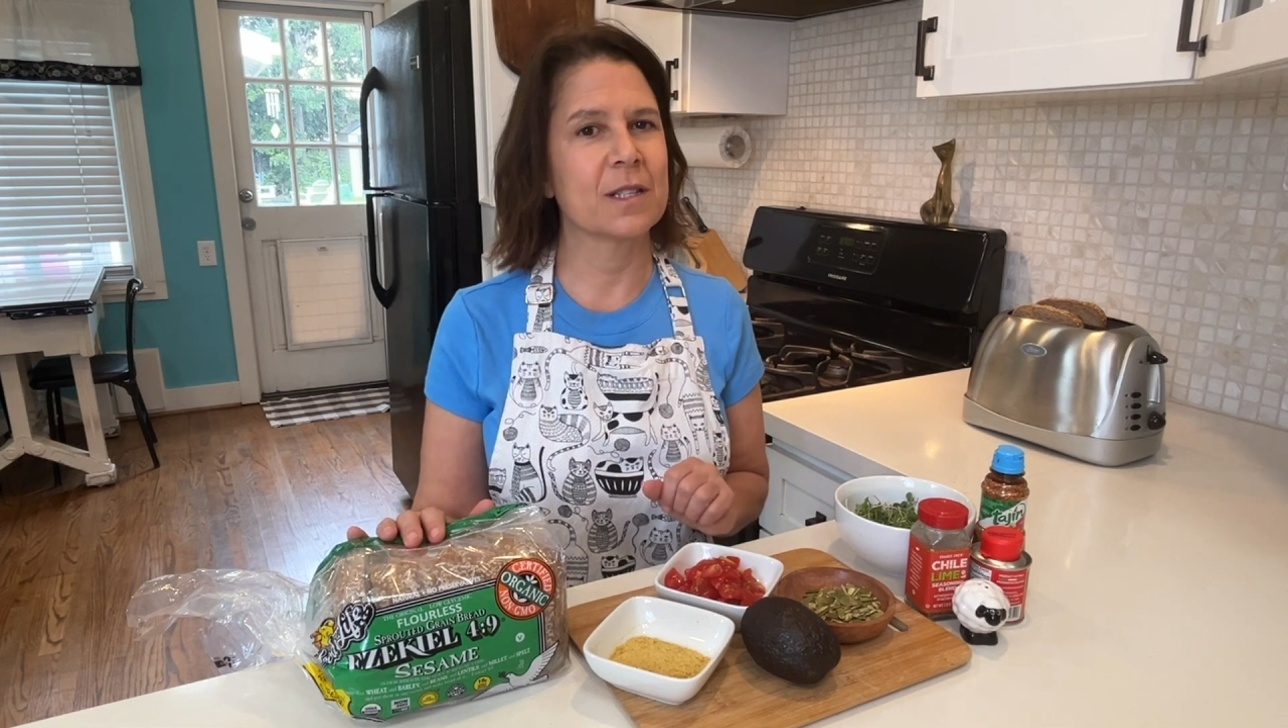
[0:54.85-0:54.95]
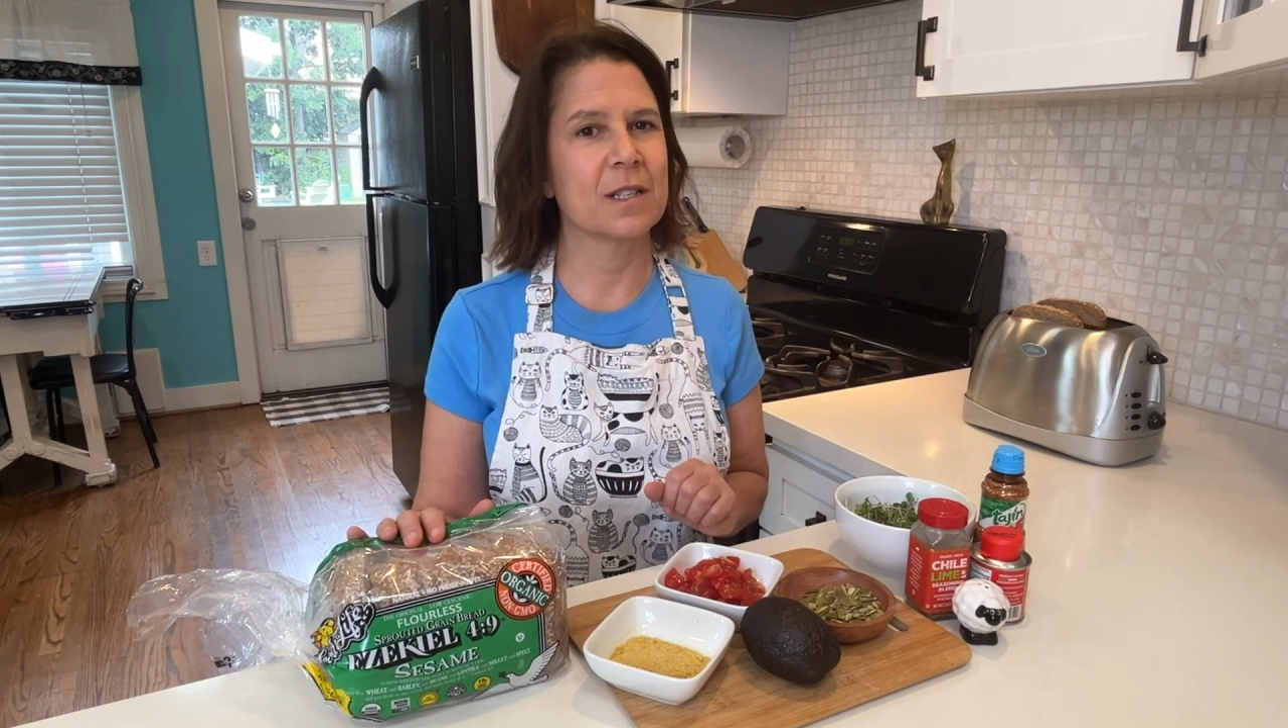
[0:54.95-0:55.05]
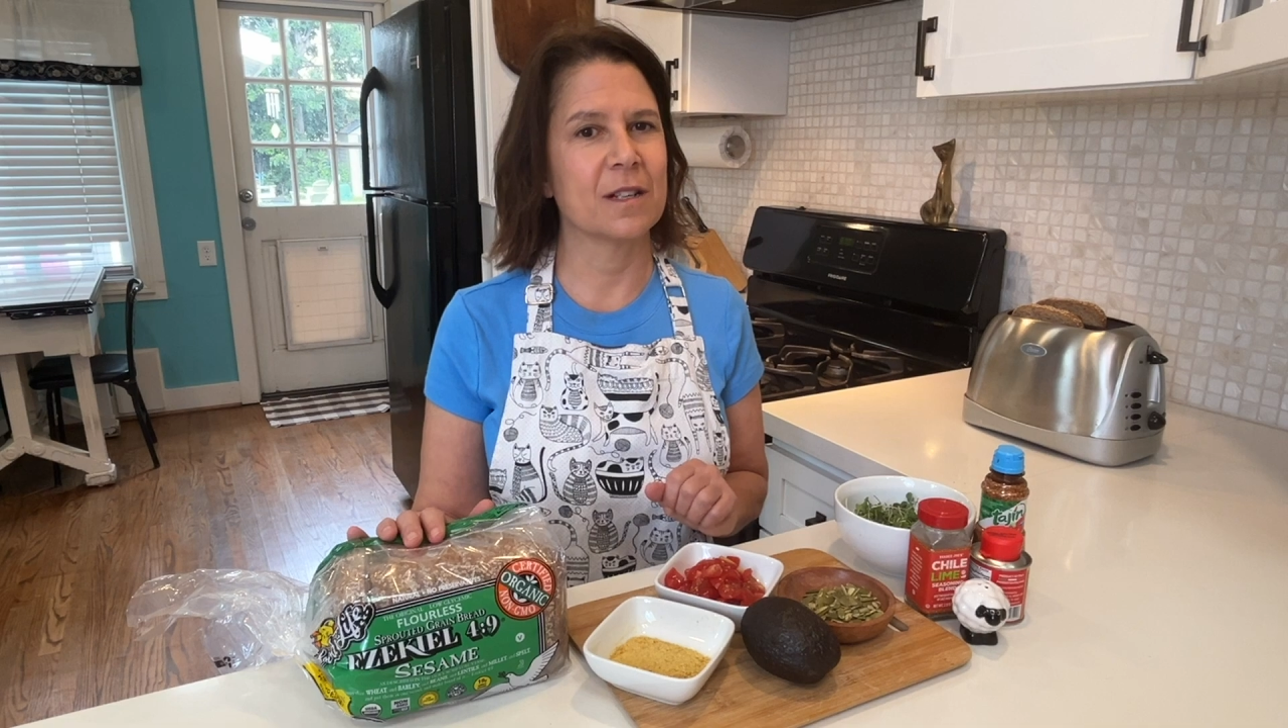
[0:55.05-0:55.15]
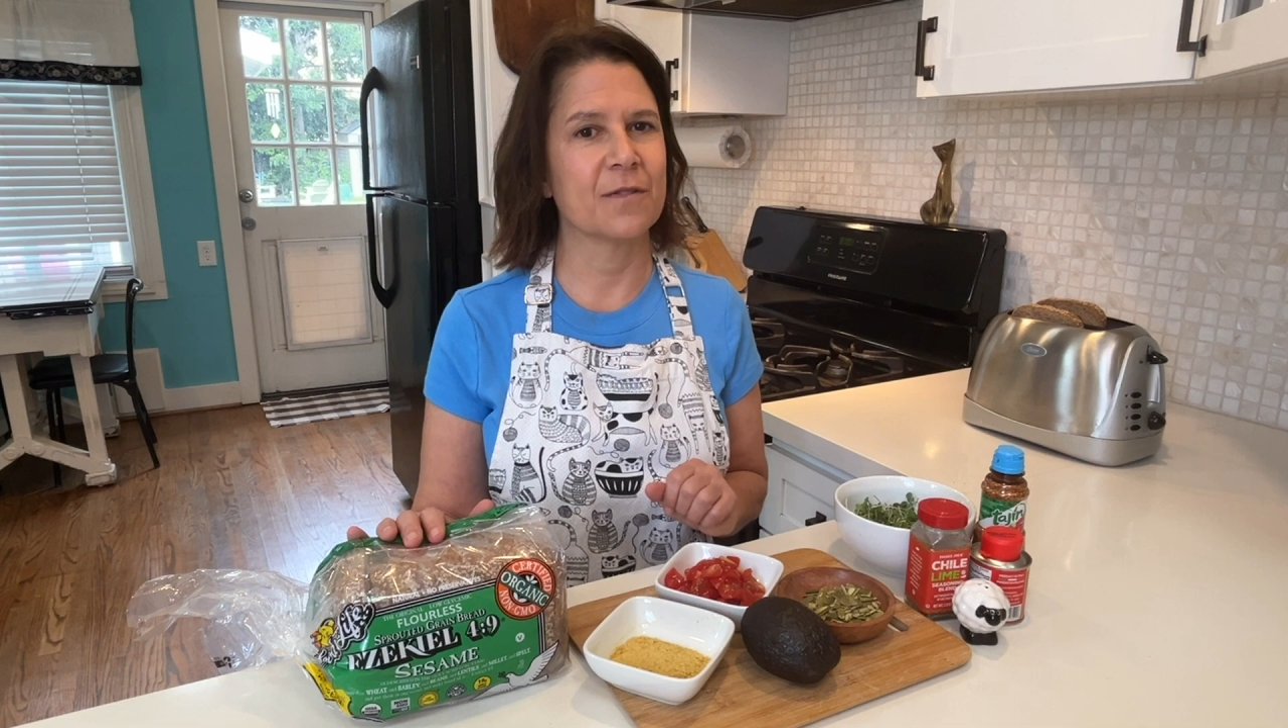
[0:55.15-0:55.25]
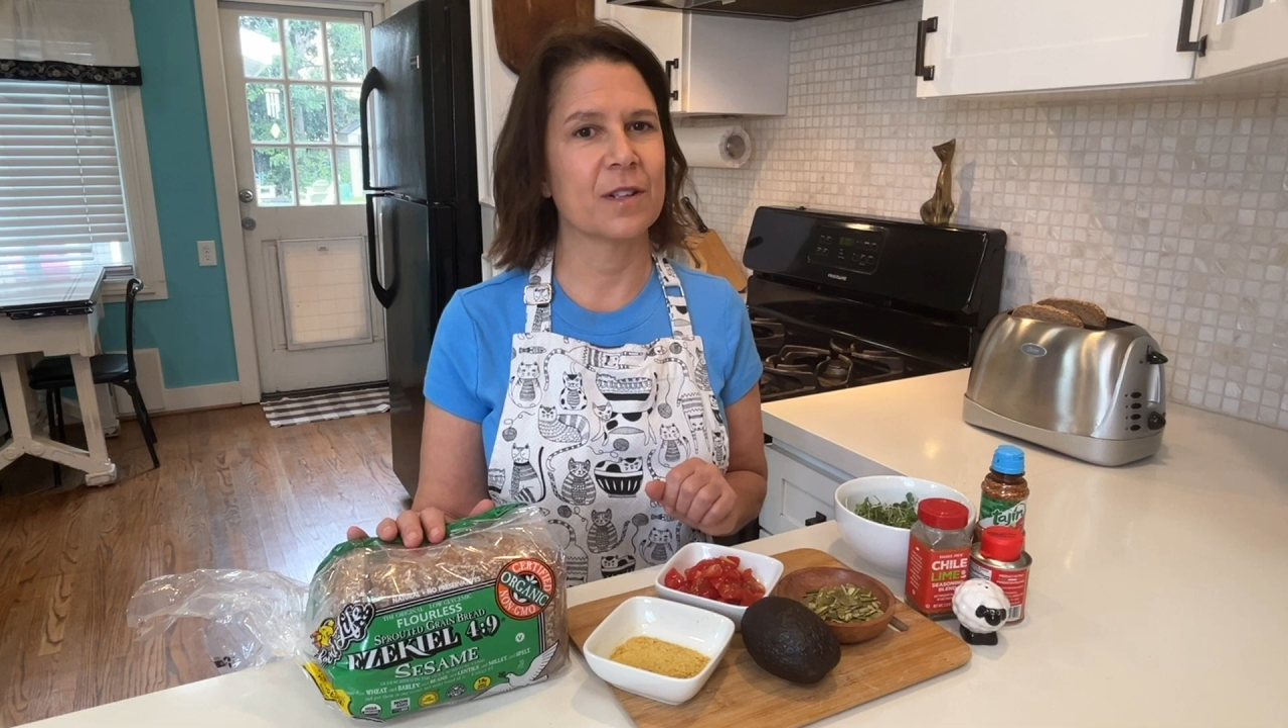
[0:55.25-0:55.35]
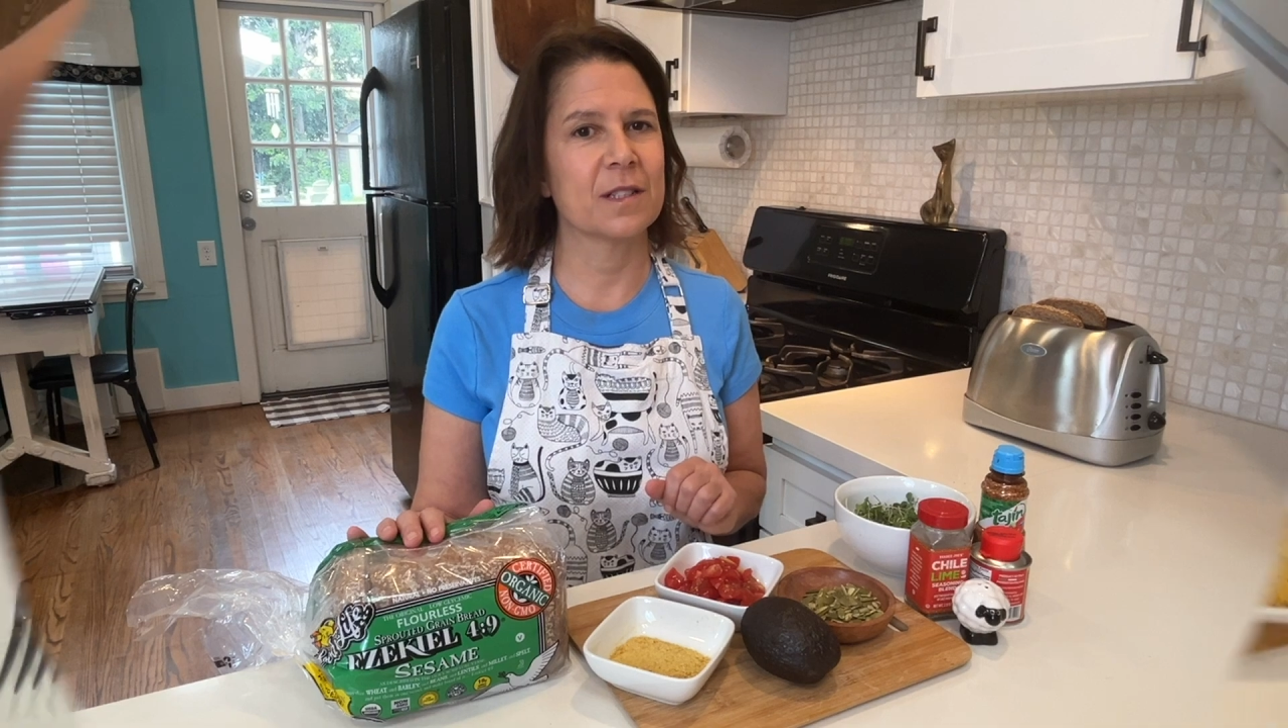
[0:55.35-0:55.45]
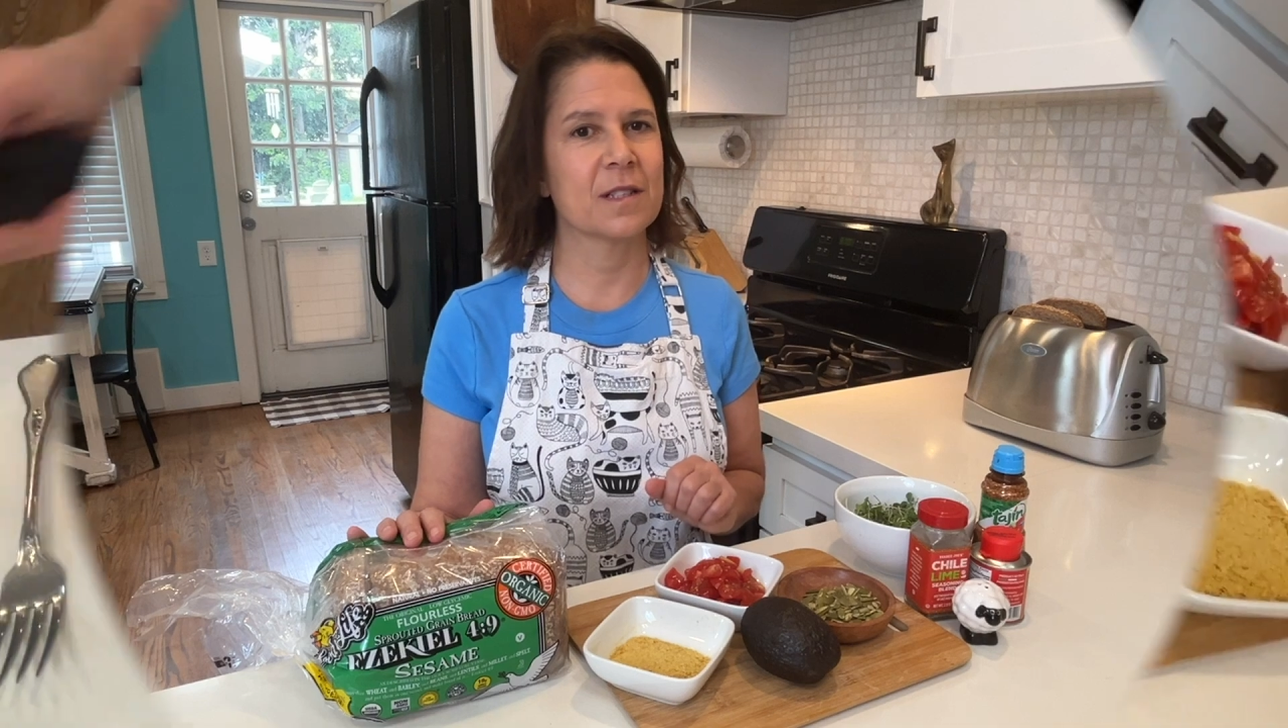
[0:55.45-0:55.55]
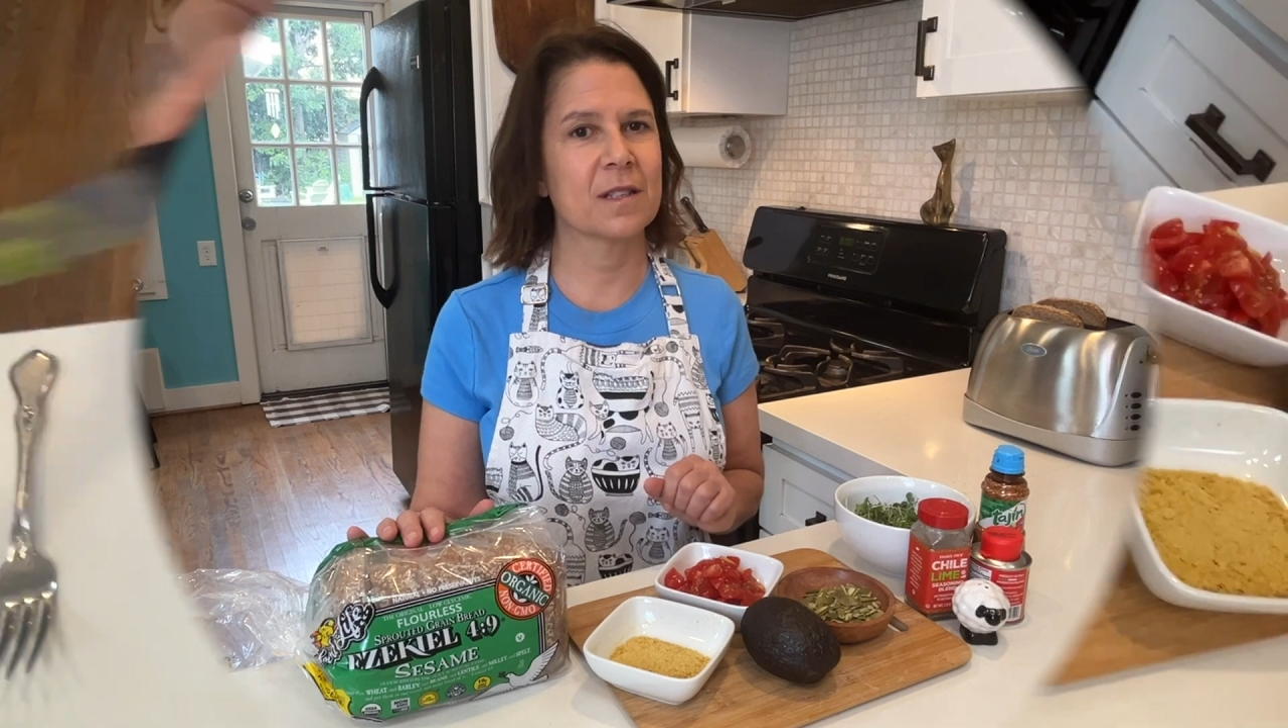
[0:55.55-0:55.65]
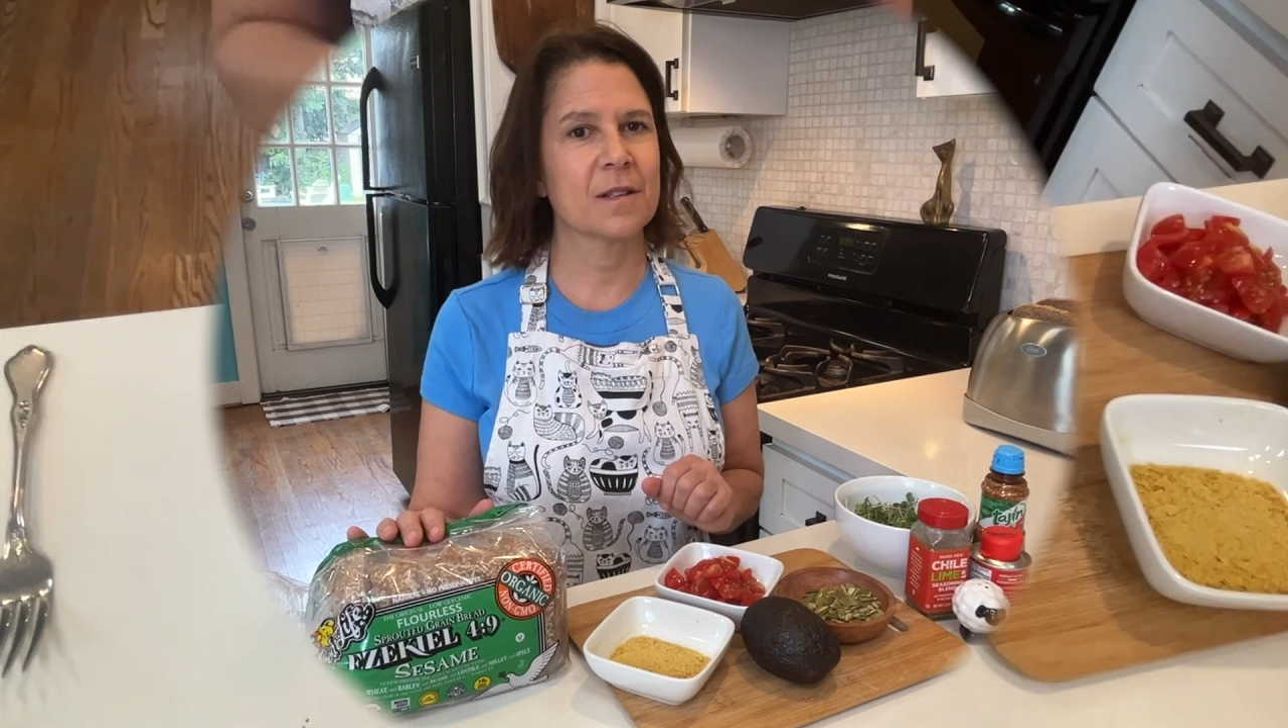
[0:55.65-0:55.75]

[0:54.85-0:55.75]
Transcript: the difference.